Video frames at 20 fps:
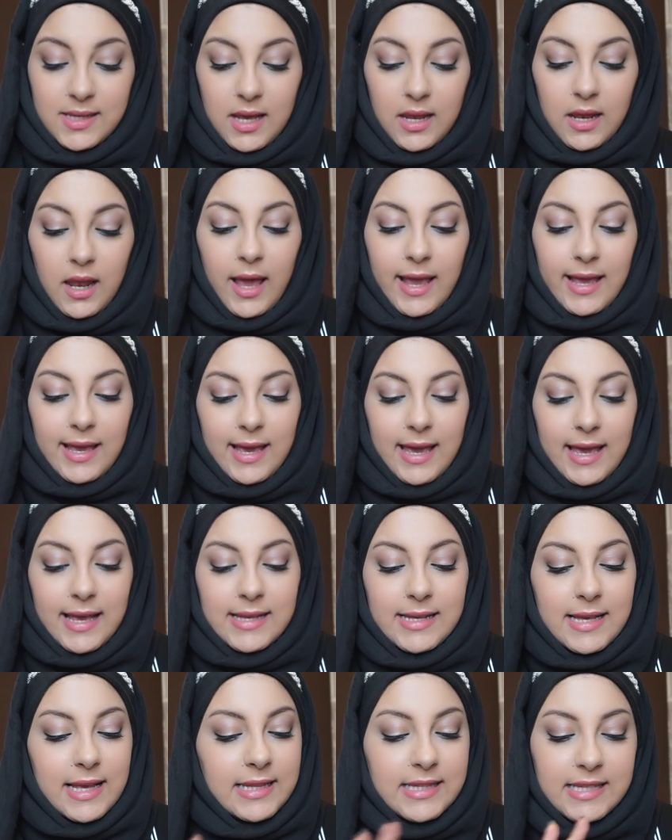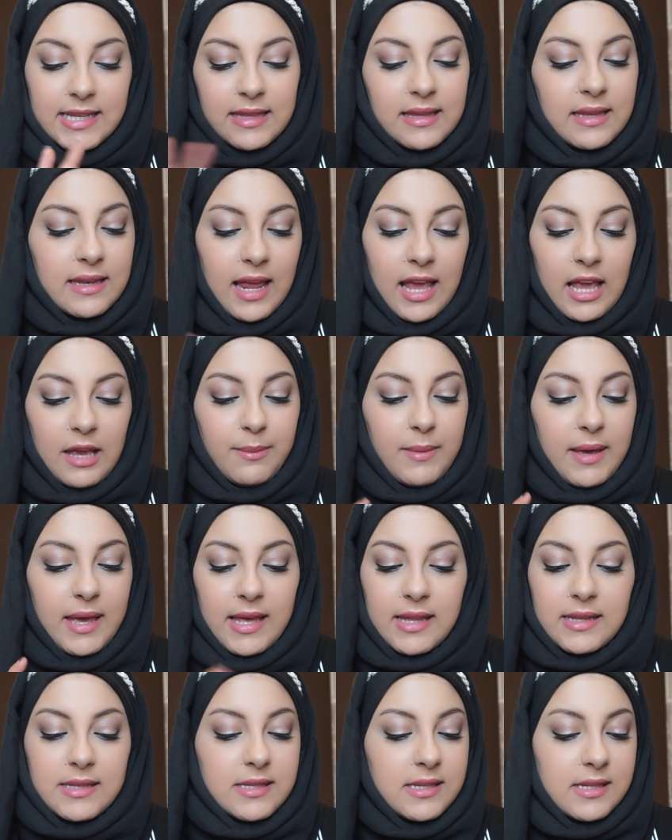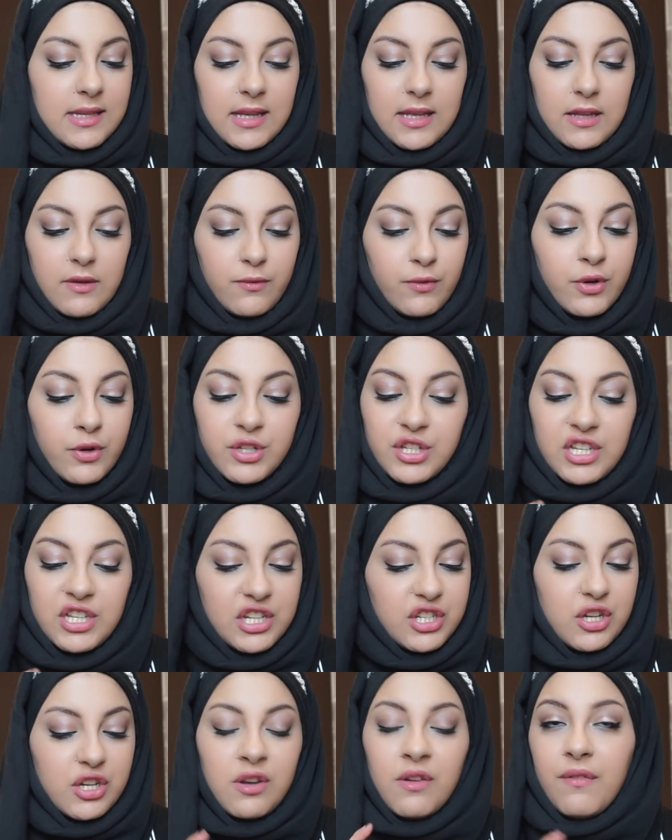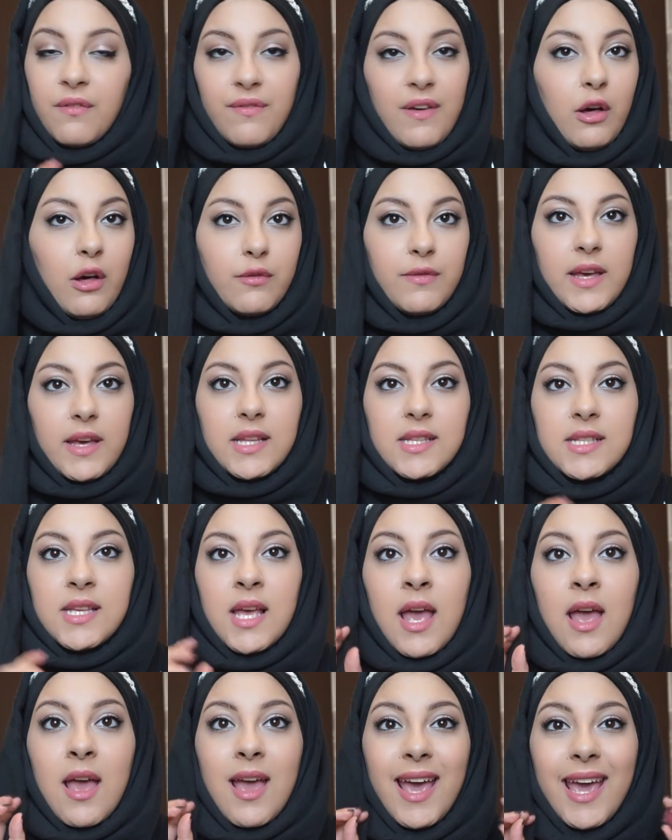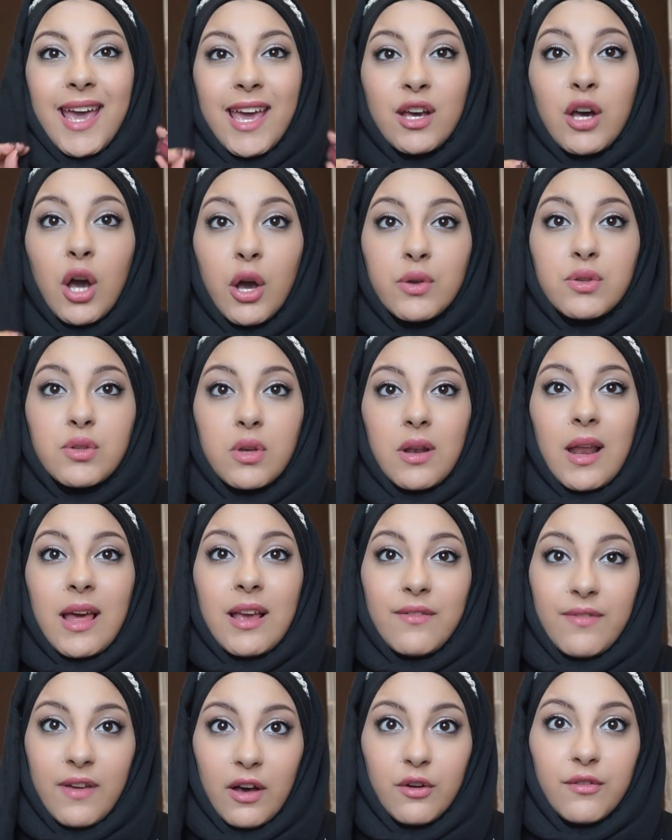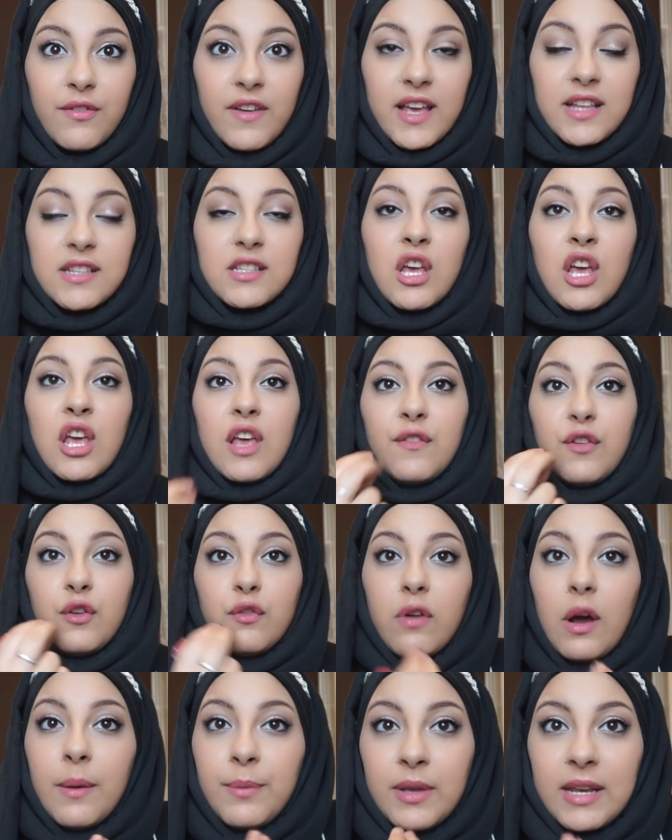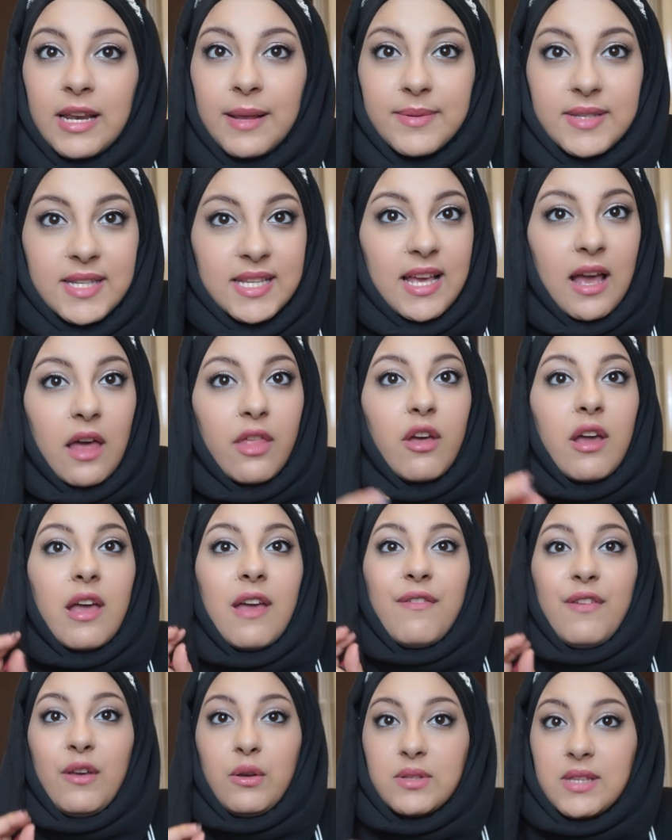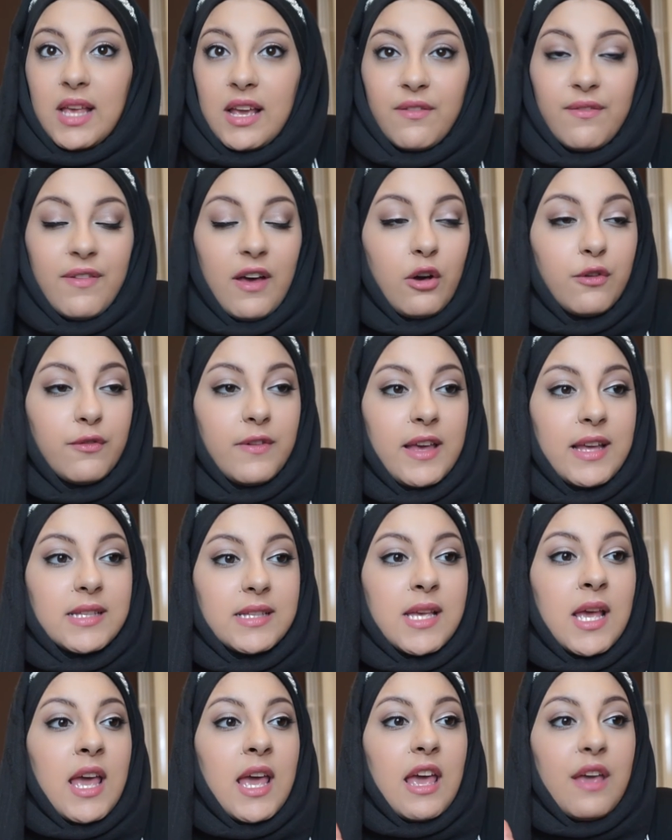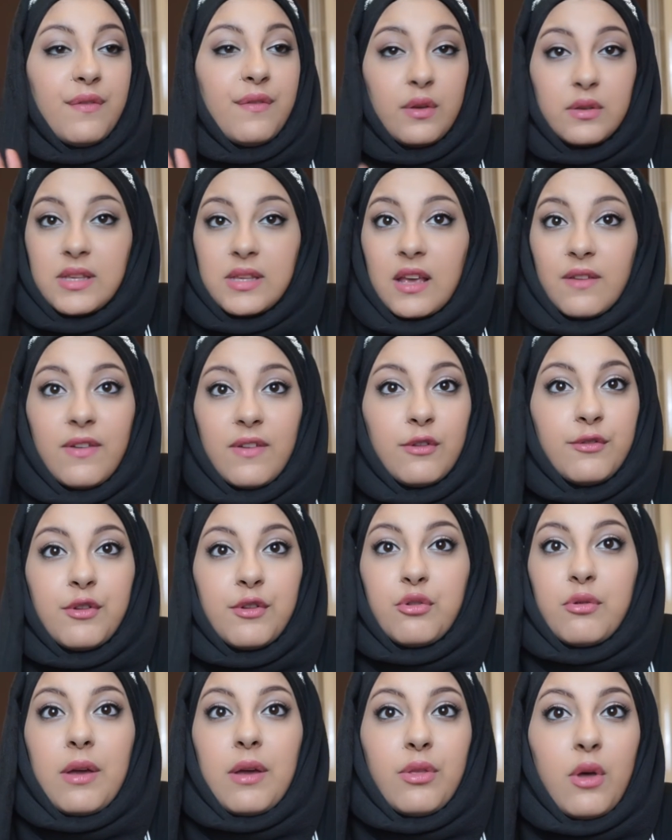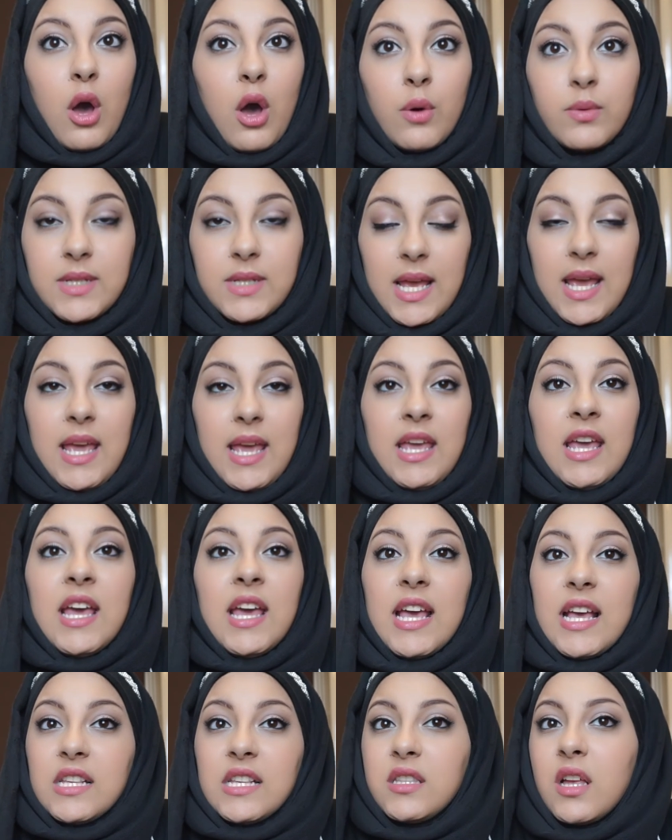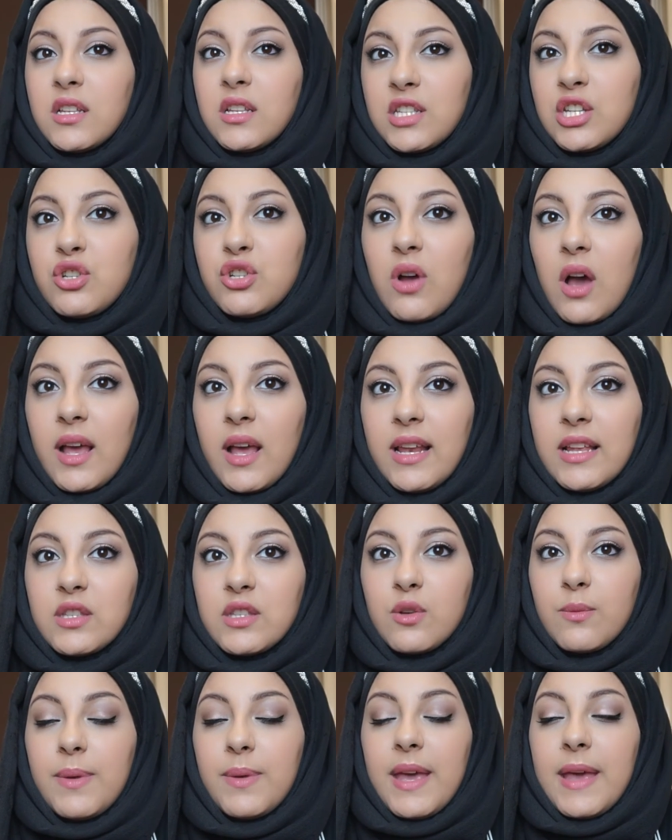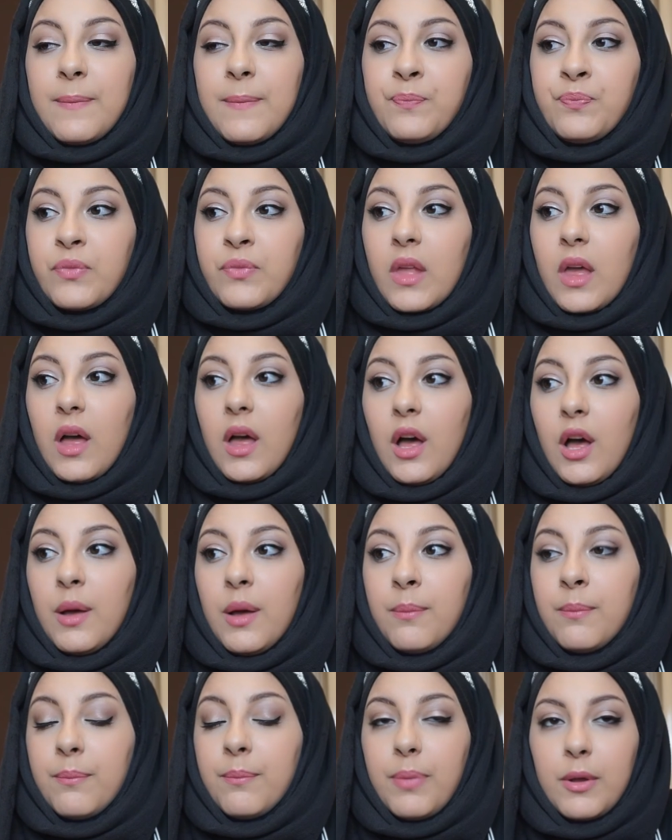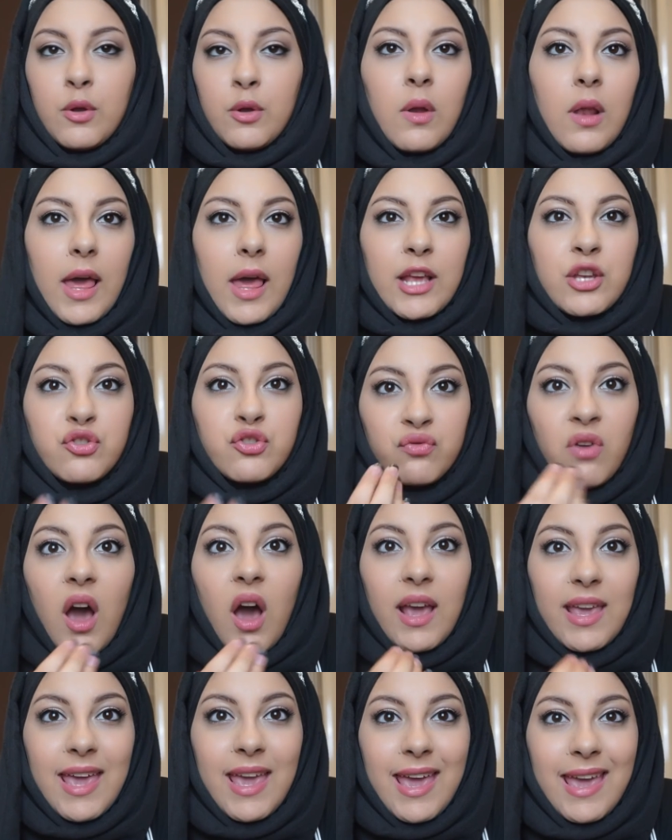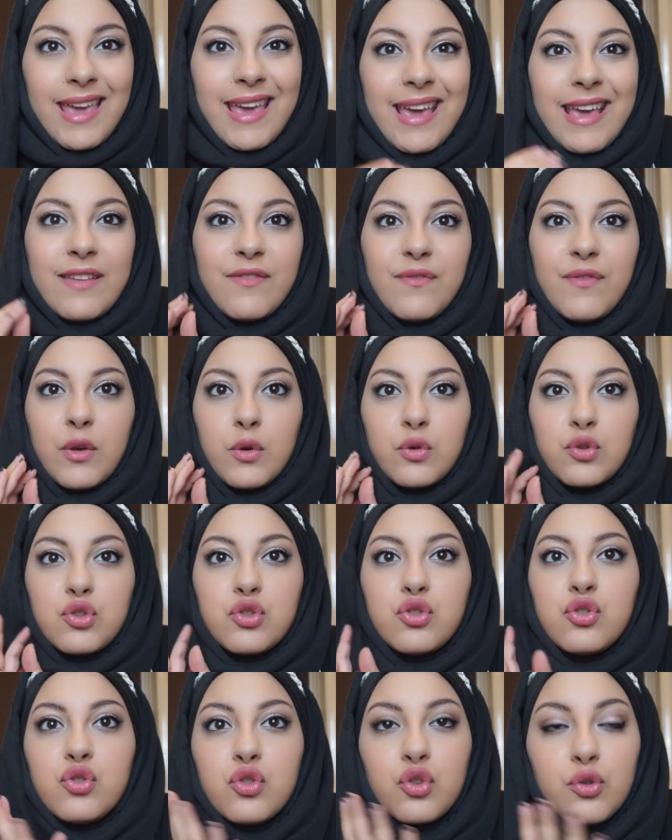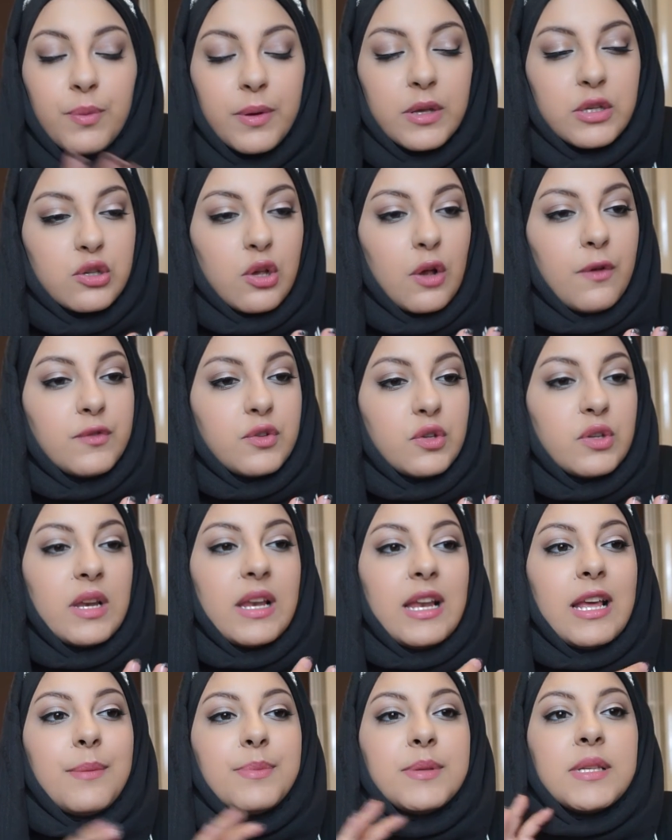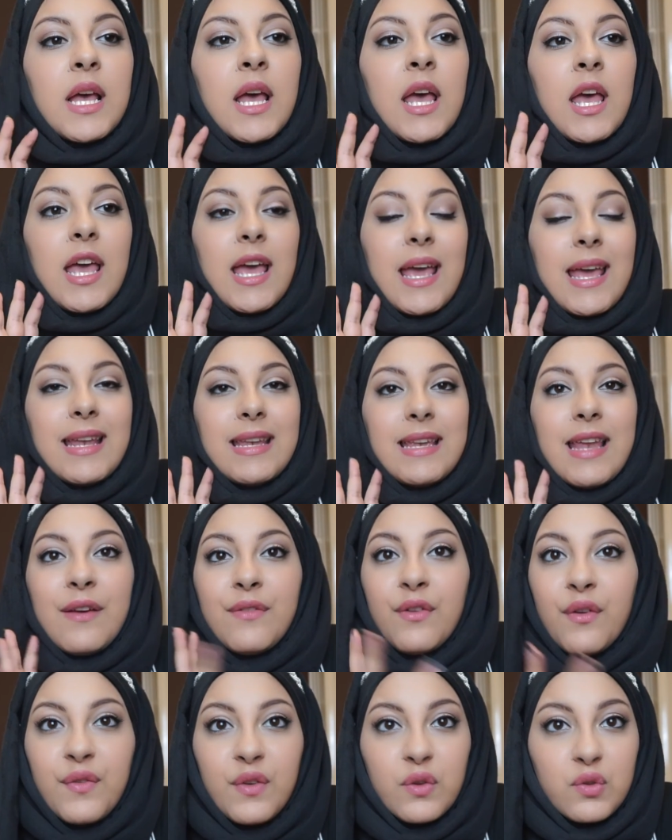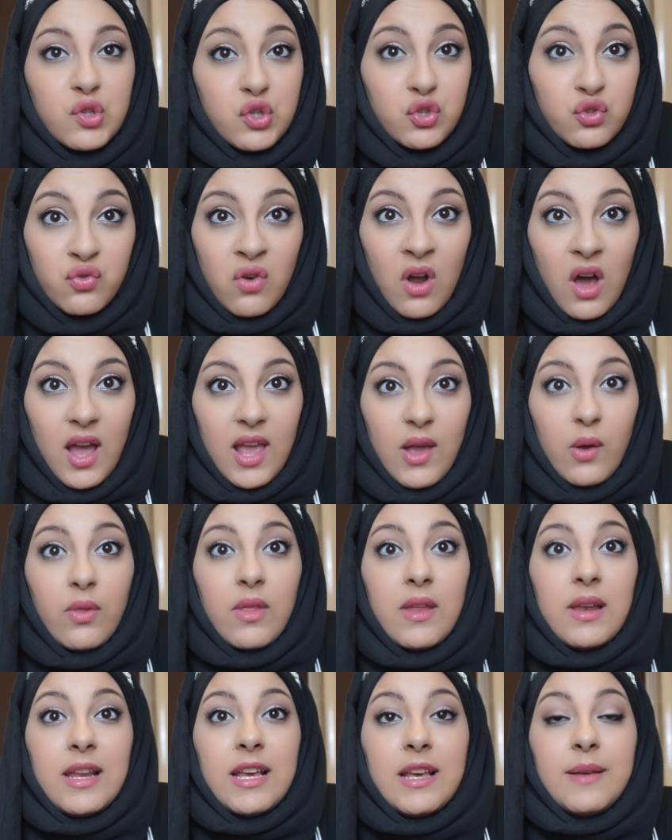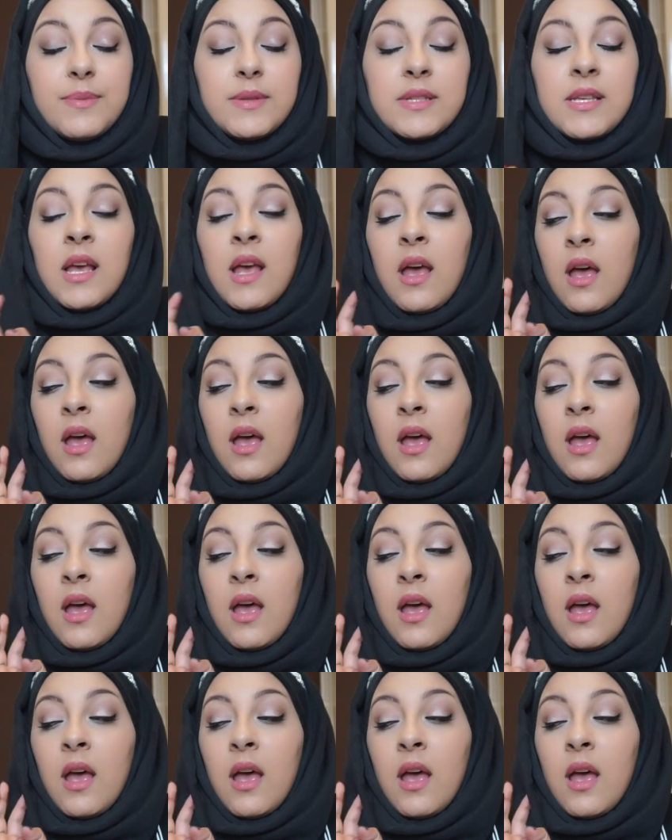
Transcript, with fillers: Like, it's in the name, it's Rouge Edition Velvet. It goes on like velvet. If you rub your lips together, it feels like velvet. It feels like velvet throughout the whole day. It starts to dry a little bit, but not like drying. It feels super soft on the lips. It never feels dry on the lips.